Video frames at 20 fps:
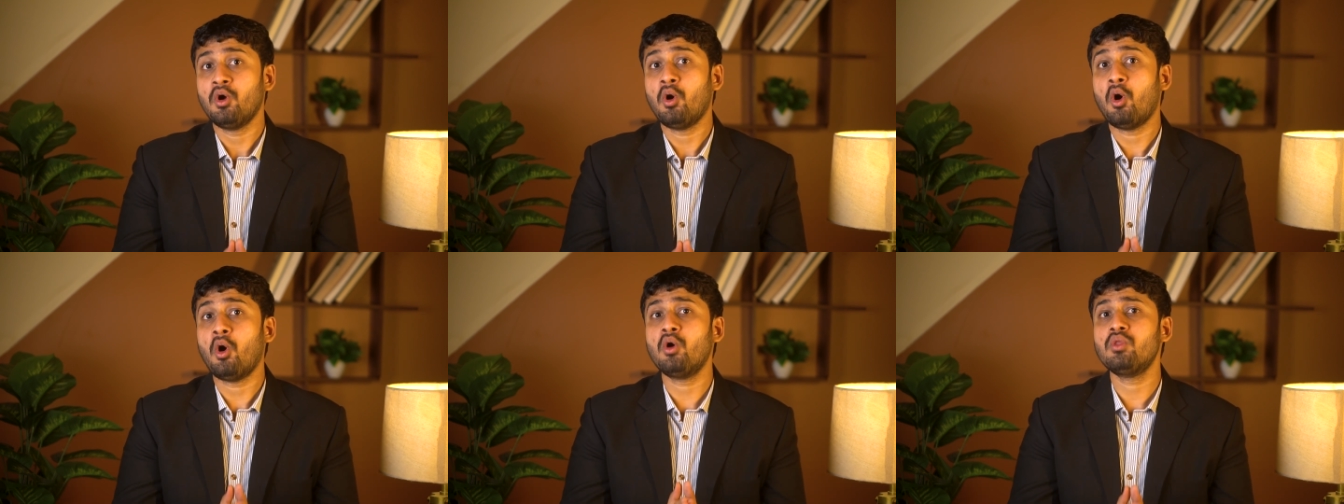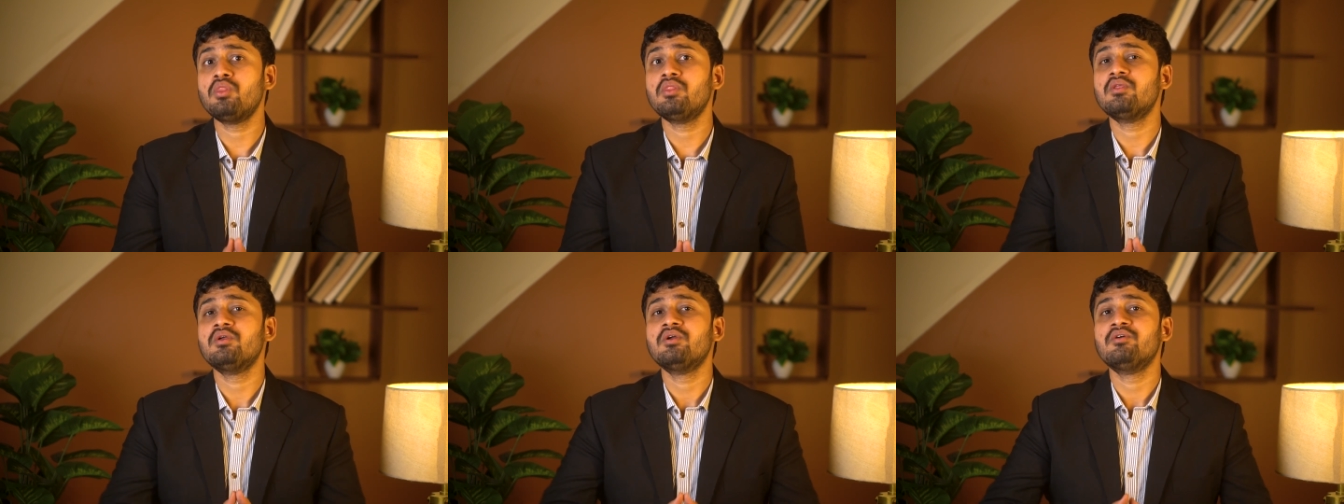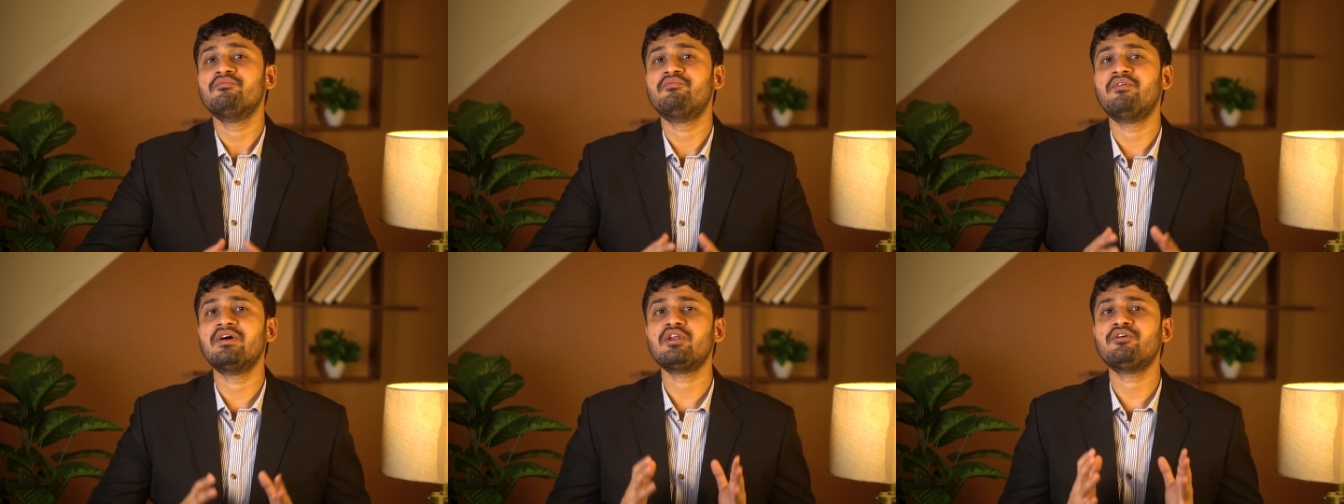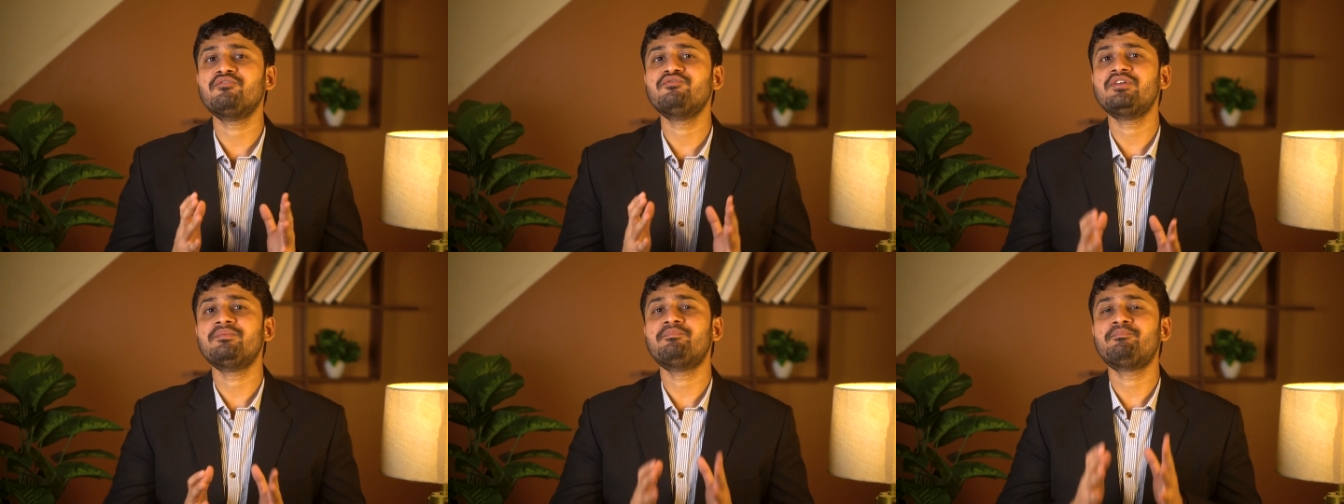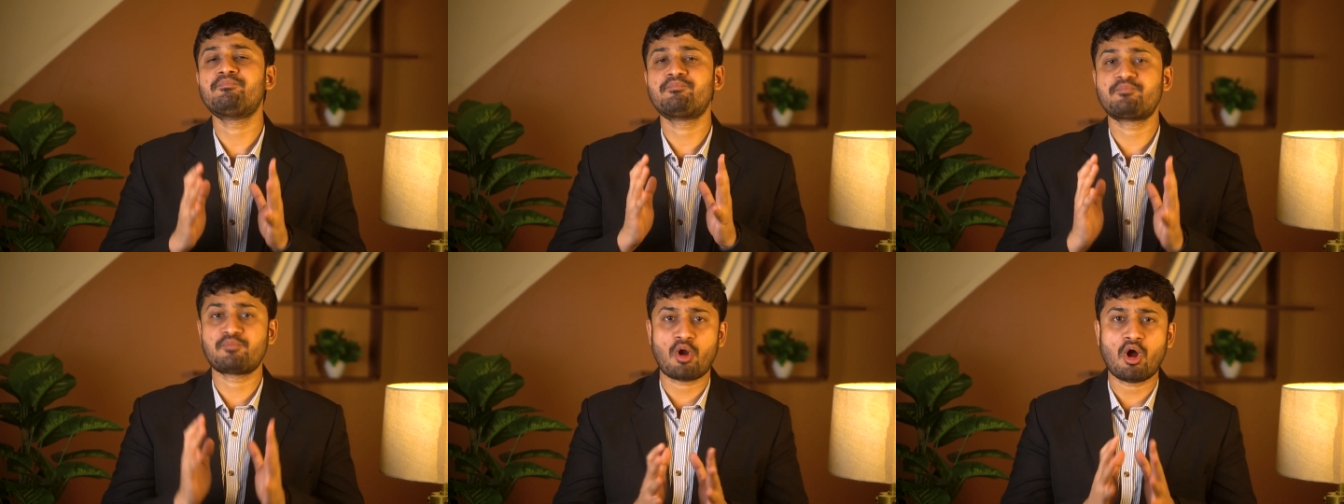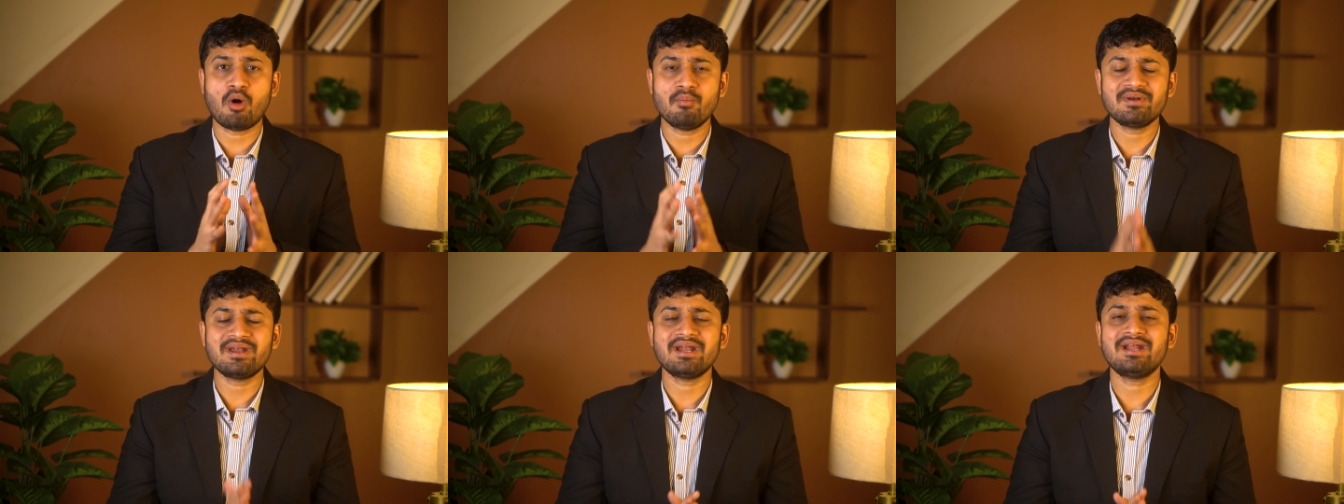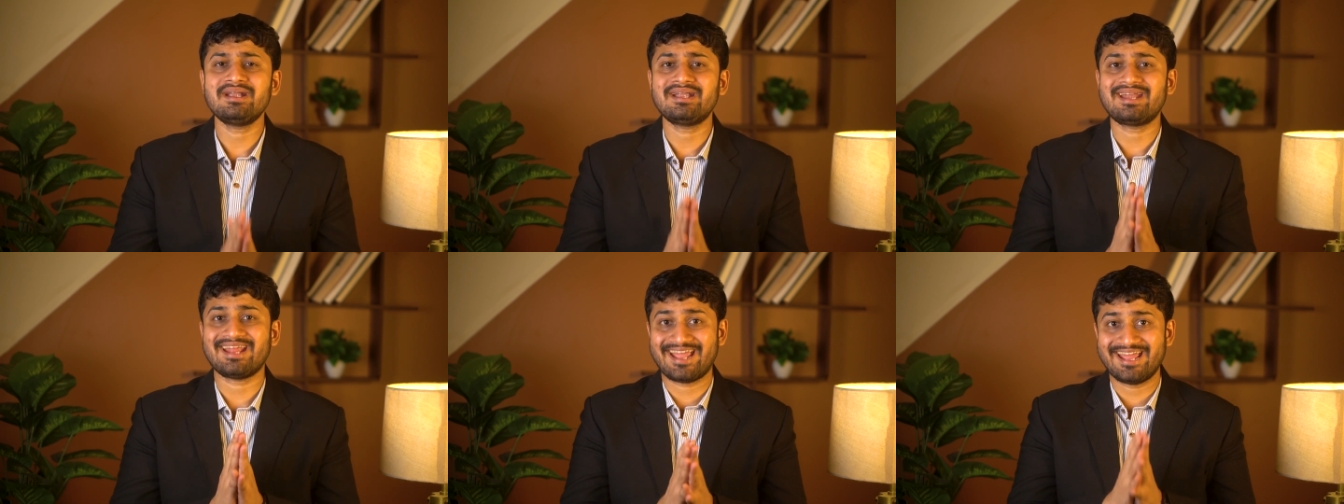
on one of the prominent